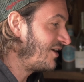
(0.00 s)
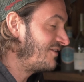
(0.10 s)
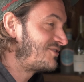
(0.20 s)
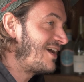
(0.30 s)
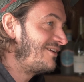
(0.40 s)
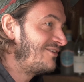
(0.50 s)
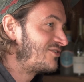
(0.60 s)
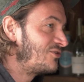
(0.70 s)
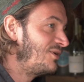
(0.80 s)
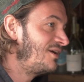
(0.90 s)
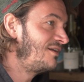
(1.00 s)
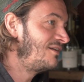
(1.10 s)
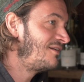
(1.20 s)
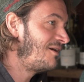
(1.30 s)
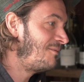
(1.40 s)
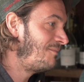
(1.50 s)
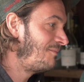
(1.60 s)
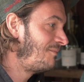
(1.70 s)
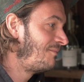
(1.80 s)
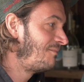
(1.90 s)
a kind of sadness to it. And um, yeah
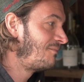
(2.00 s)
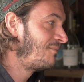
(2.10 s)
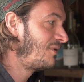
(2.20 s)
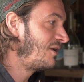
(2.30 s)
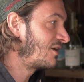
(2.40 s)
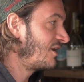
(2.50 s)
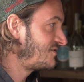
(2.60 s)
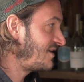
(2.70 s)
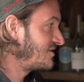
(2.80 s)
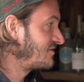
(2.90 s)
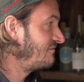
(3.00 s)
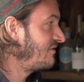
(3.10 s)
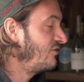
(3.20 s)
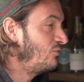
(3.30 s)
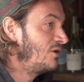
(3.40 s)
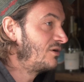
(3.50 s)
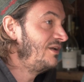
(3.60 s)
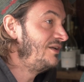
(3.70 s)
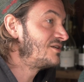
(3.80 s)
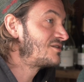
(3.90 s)
a kind of sense of
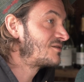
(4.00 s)
otherworldliness. Yeah, I